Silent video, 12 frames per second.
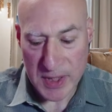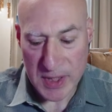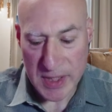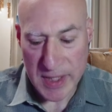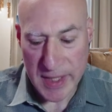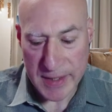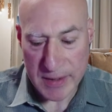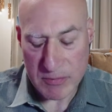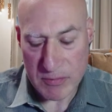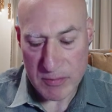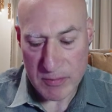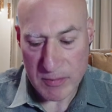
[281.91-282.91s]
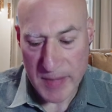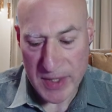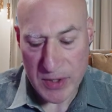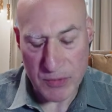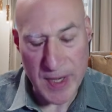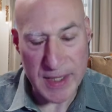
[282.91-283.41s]
I made the
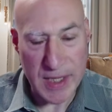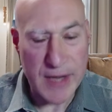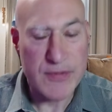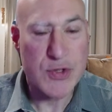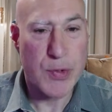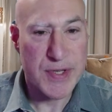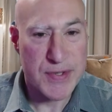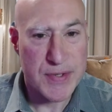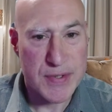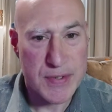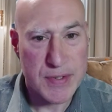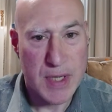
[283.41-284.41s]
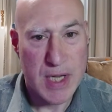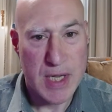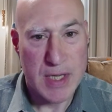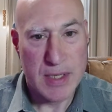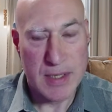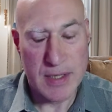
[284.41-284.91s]
right life choices.
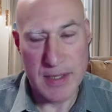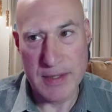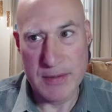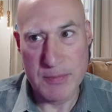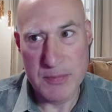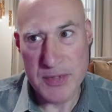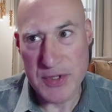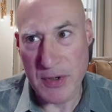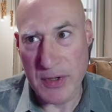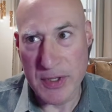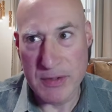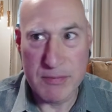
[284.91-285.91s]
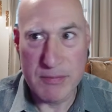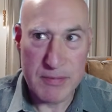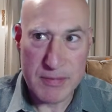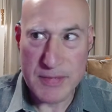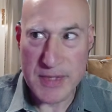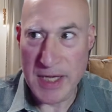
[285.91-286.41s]
I started
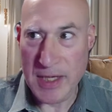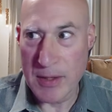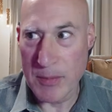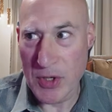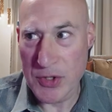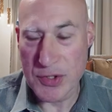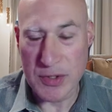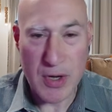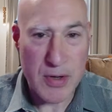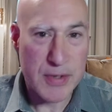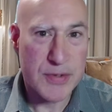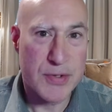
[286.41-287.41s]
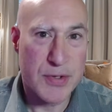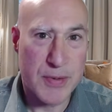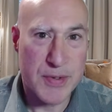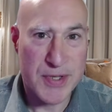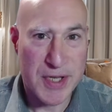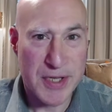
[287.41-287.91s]
taking martial arts, as
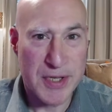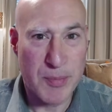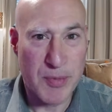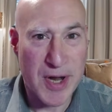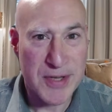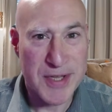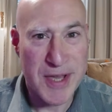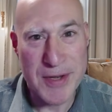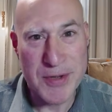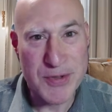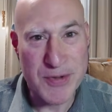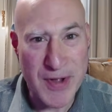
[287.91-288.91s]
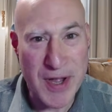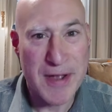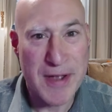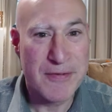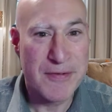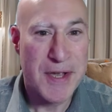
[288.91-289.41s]
a kid in the Bronx that had to
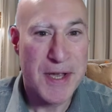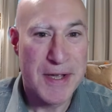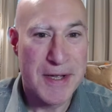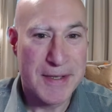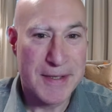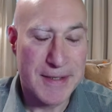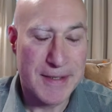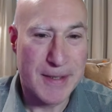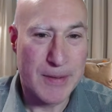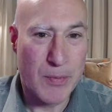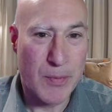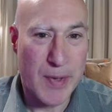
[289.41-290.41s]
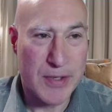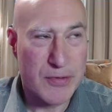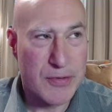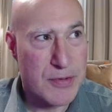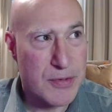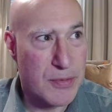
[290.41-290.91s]
survive. Went
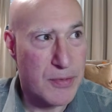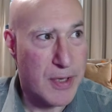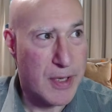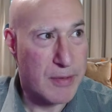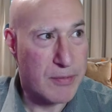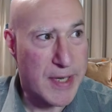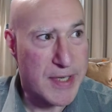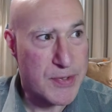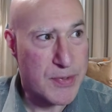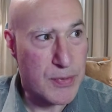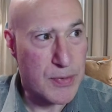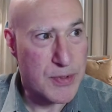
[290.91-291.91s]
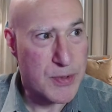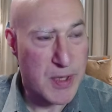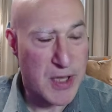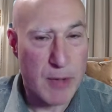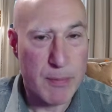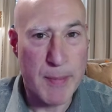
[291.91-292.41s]
to the right schools with the
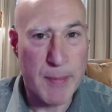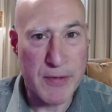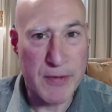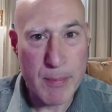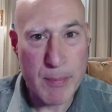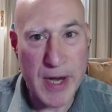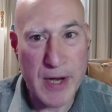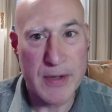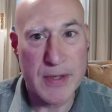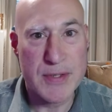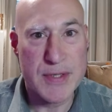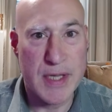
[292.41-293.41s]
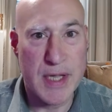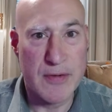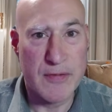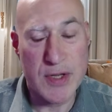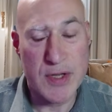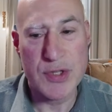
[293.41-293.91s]
help of my grandparents, and then
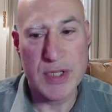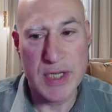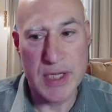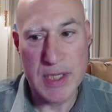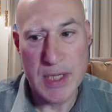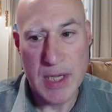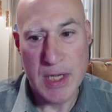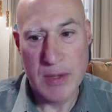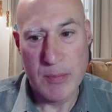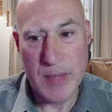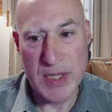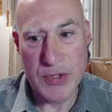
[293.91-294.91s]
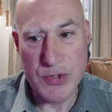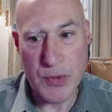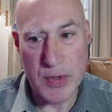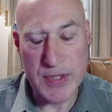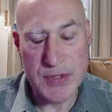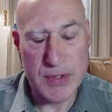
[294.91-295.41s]
eventually made the
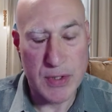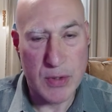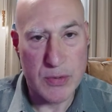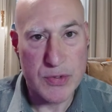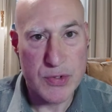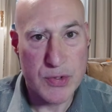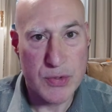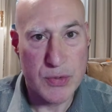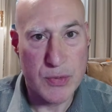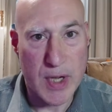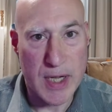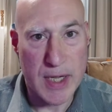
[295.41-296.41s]
choice to go to